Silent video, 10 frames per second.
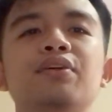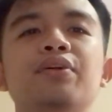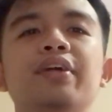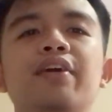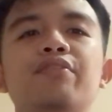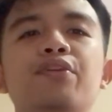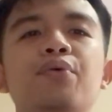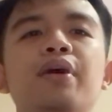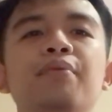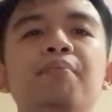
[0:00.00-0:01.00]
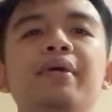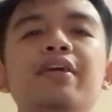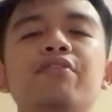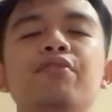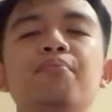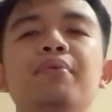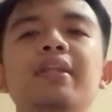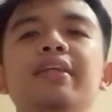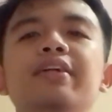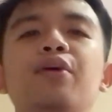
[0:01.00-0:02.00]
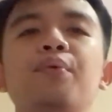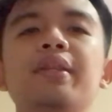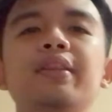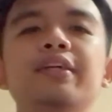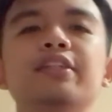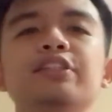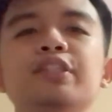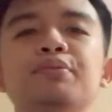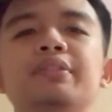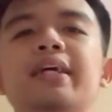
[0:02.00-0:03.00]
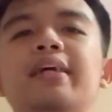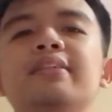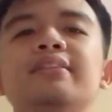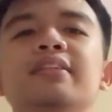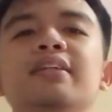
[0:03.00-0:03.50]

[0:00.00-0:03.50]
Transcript: on everyone being familiar with leadership styles.